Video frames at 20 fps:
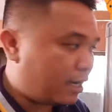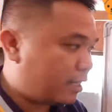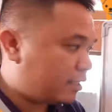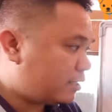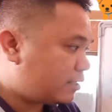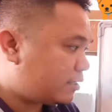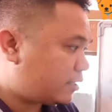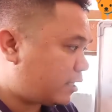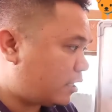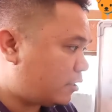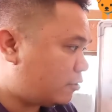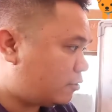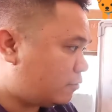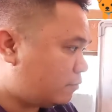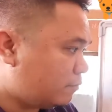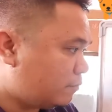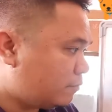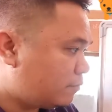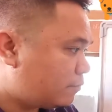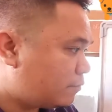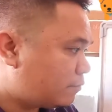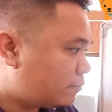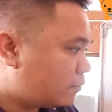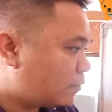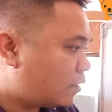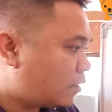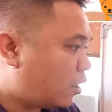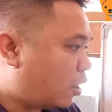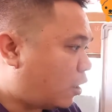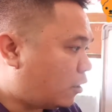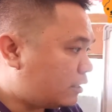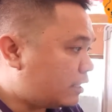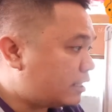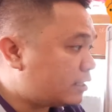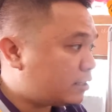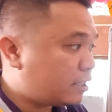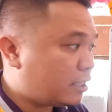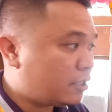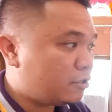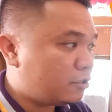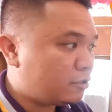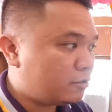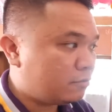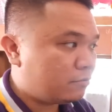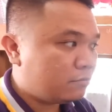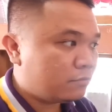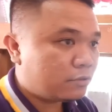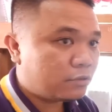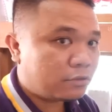at the stadium, on the stadium.